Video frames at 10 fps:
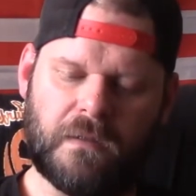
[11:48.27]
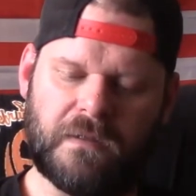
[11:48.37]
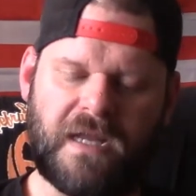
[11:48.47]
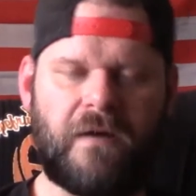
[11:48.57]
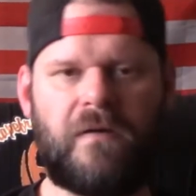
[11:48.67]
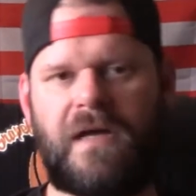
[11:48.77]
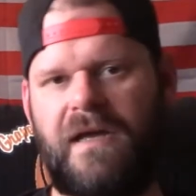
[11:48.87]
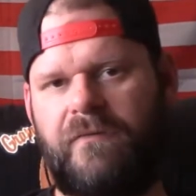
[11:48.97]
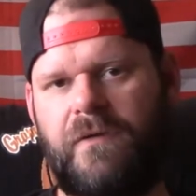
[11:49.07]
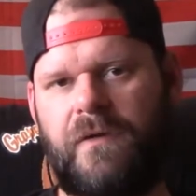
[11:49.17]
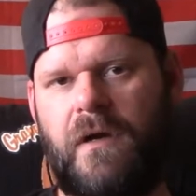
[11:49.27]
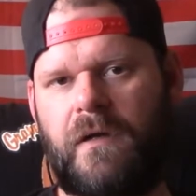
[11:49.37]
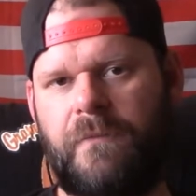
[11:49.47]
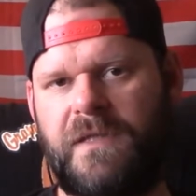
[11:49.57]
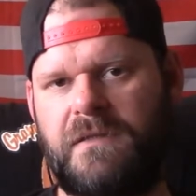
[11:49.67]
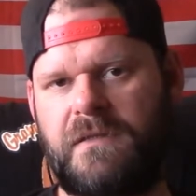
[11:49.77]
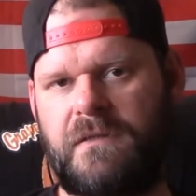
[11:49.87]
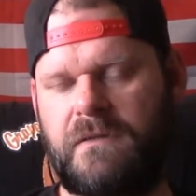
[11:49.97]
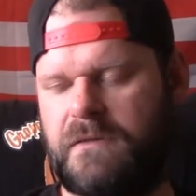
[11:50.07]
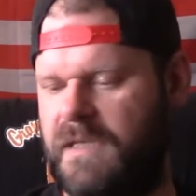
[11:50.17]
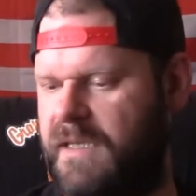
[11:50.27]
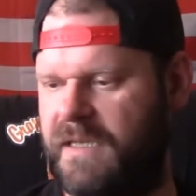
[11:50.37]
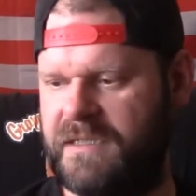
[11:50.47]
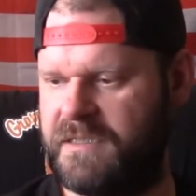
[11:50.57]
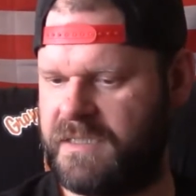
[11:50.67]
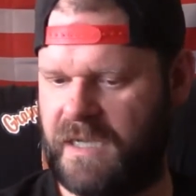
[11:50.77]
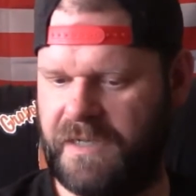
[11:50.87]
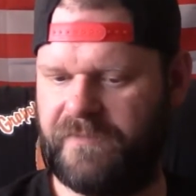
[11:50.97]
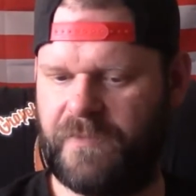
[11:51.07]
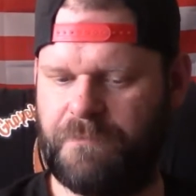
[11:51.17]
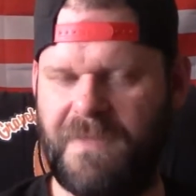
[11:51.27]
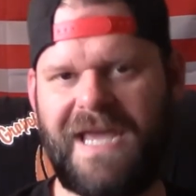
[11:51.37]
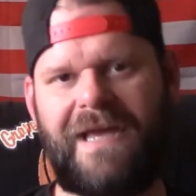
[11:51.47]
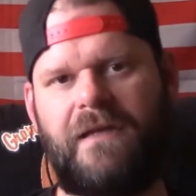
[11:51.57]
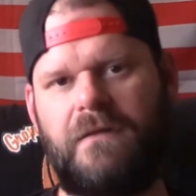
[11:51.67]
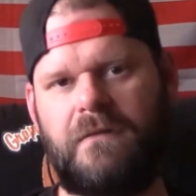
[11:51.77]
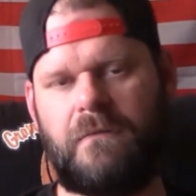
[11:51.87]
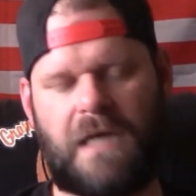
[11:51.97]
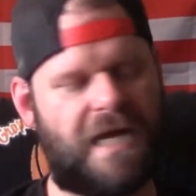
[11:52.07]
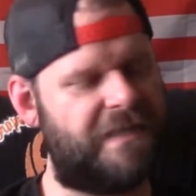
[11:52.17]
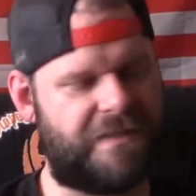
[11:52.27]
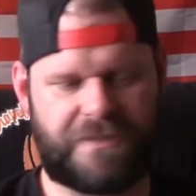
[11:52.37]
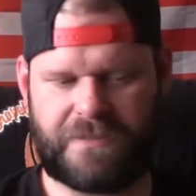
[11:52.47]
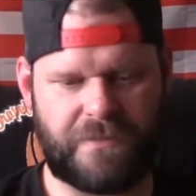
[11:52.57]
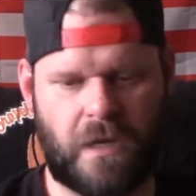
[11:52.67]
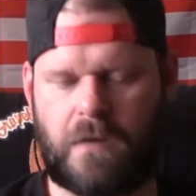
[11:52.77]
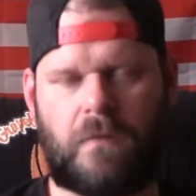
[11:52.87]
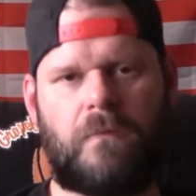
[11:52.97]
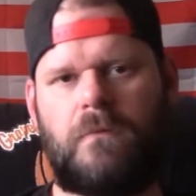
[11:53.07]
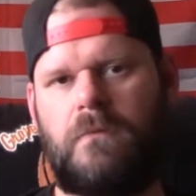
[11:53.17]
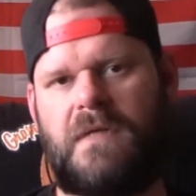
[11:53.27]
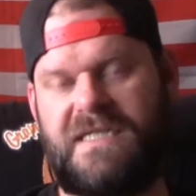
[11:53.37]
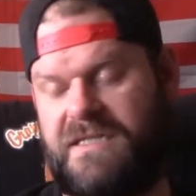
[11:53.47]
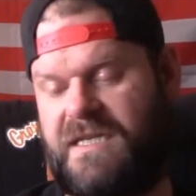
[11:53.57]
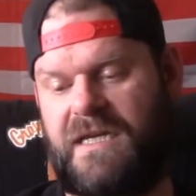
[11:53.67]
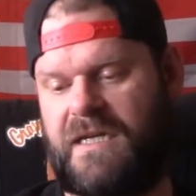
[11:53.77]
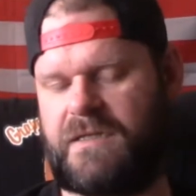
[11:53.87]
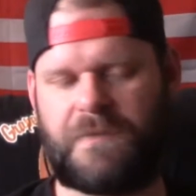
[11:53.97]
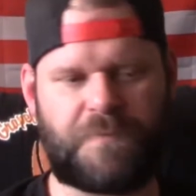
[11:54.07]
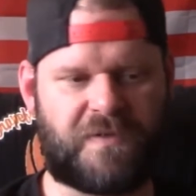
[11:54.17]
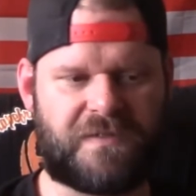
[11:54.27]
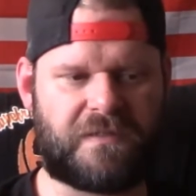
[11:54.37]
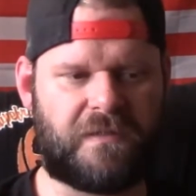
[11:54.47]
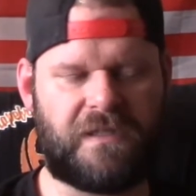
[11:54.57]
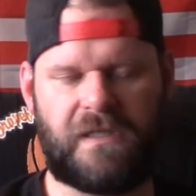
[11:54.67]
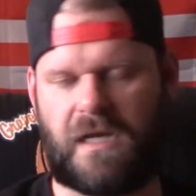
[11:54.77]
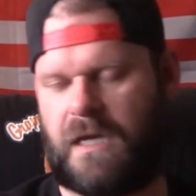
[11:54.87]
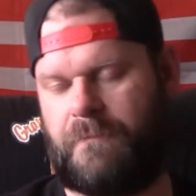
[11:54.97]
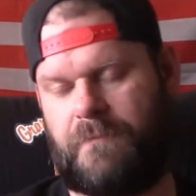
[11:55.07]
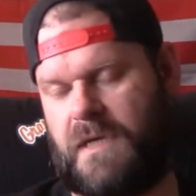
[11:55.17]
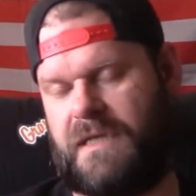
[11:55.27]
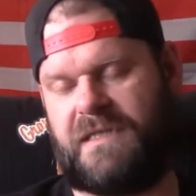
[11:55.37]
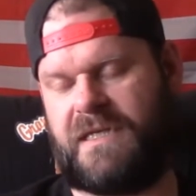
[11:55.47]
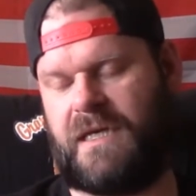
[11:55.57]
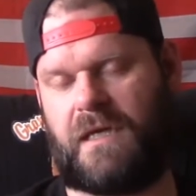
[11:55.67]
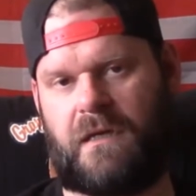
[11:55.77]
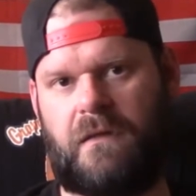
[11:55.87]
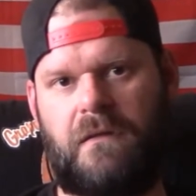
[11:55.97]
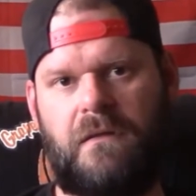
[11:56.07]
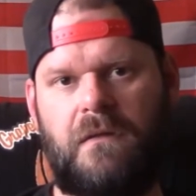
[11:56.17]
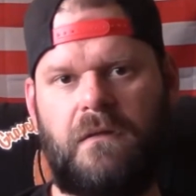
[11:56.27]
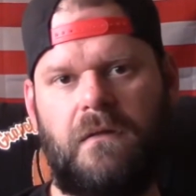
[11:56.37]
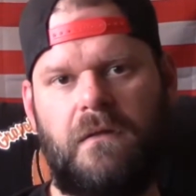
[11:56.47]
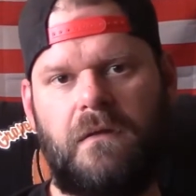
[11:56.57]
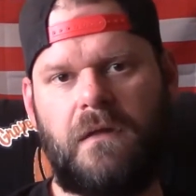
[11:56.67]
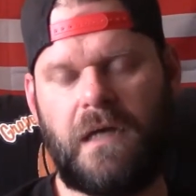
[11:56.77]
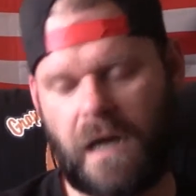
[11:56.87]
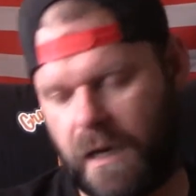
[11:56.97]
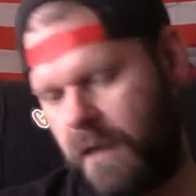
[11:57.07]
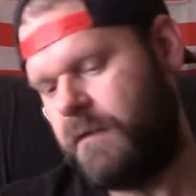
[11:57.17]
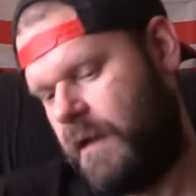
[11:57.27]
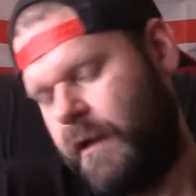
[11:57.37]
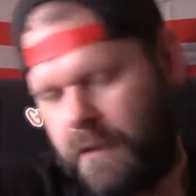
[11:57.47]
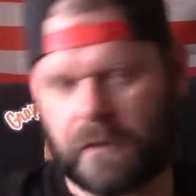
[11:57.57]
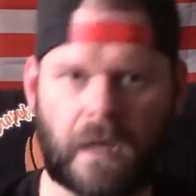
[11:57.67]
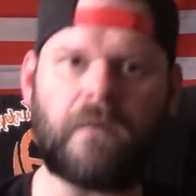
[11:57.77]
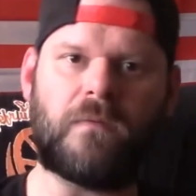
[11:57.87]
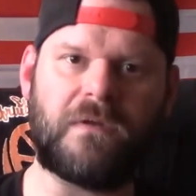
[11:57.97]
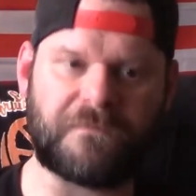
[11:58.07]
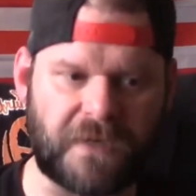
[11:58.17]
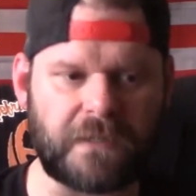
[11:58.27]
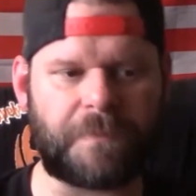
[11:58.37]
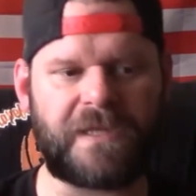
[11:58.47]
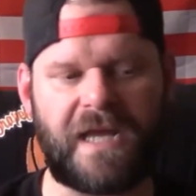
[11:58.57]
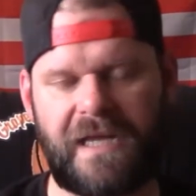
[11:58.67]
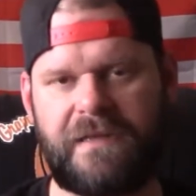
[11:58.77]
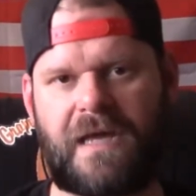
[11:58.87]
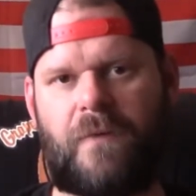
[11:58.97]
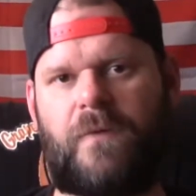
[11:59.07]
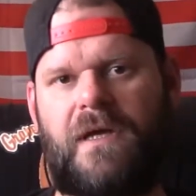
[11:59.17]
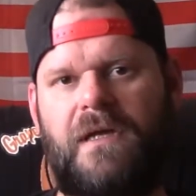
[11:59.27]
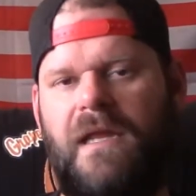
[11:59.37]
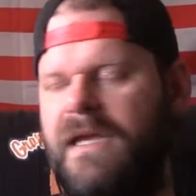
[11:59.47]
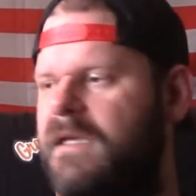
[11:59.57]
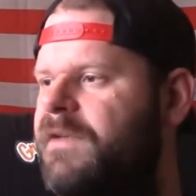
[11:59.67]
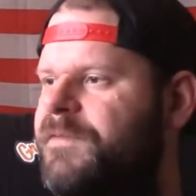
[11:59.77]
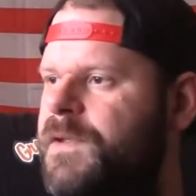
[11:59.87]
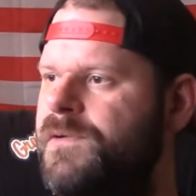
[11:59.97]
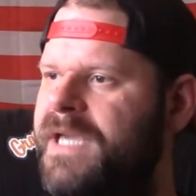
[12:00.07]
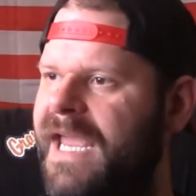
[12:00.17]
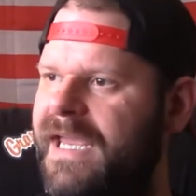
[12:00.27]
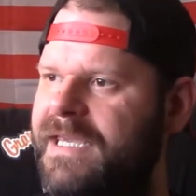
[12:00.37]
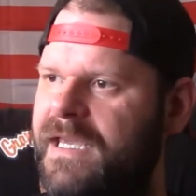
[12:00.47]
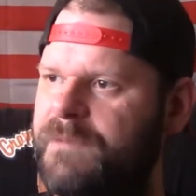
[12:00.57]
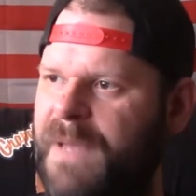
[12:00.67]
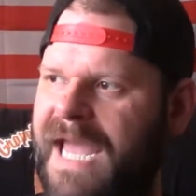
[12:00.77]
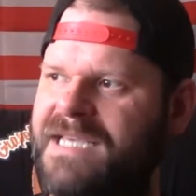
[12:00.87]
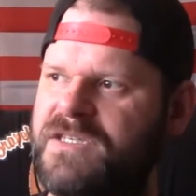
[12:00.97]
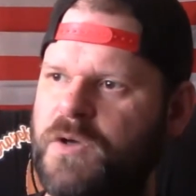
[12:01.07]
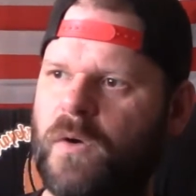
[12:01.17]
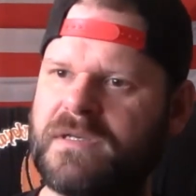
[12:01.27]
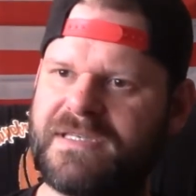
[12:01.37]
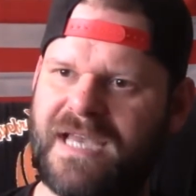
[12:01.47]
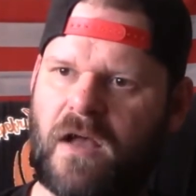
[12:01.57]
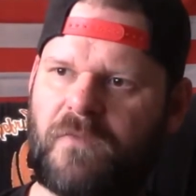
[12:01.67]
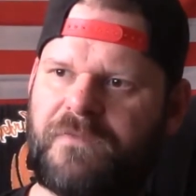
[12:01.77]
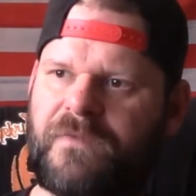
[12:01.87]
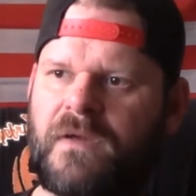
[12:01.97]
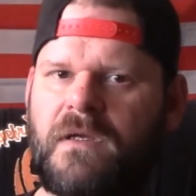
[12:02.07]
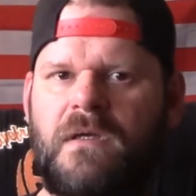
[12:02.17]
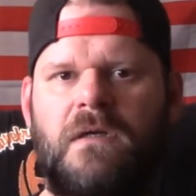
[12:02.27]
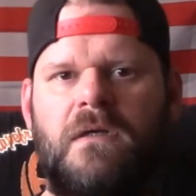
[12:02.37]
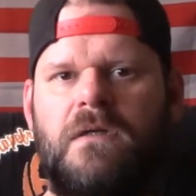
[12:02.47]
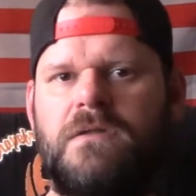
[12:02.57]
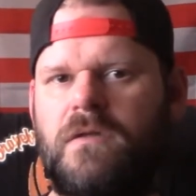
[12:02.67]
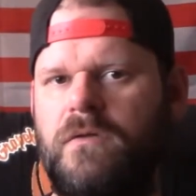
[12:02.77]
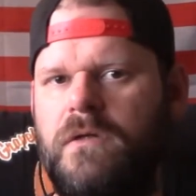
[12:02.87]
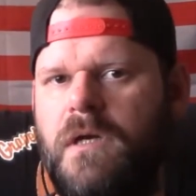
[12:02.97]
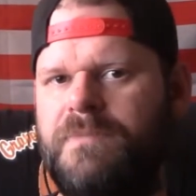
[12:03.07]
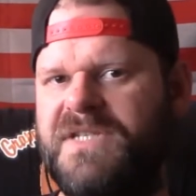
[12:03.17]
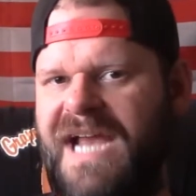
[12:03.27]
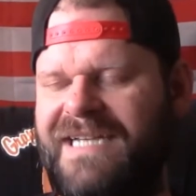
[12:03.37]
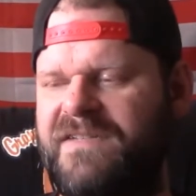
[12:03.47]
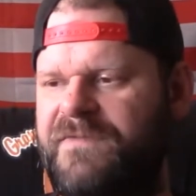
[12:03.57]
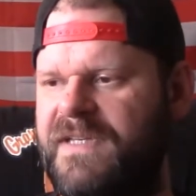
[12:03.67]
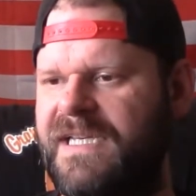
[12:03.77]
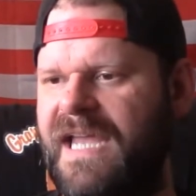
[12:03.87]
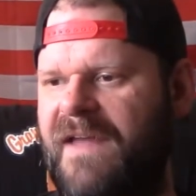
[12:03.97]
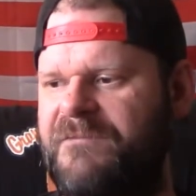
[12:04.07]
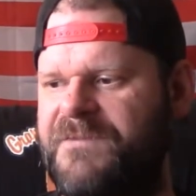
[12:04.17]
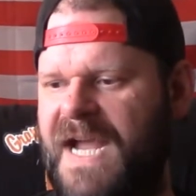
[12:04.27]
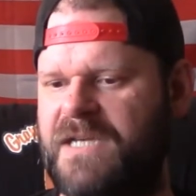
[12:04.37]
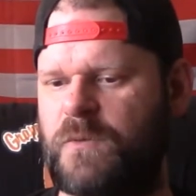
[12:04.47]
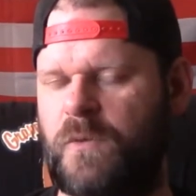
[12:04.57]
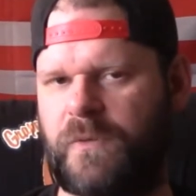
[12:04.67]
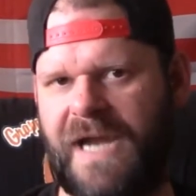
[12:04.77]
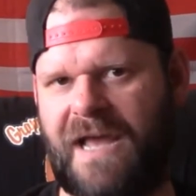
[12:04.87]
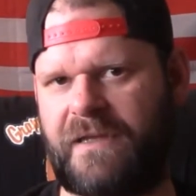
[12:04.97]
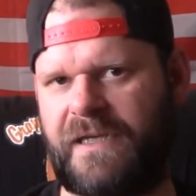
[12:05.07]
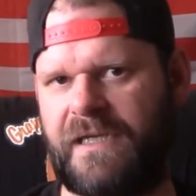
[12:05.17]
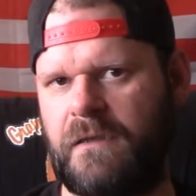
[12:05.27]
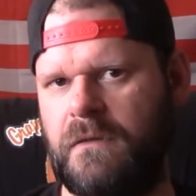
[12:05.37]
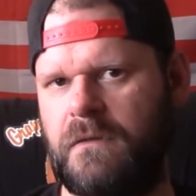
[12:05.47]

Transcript: They don't have good arguments. They just kind of admit, I just can't. Just personally, I just can't. And I go, all right, well, you're fucked up in the head in that way. Like, if can't get past yourself to look objectively at factual reality,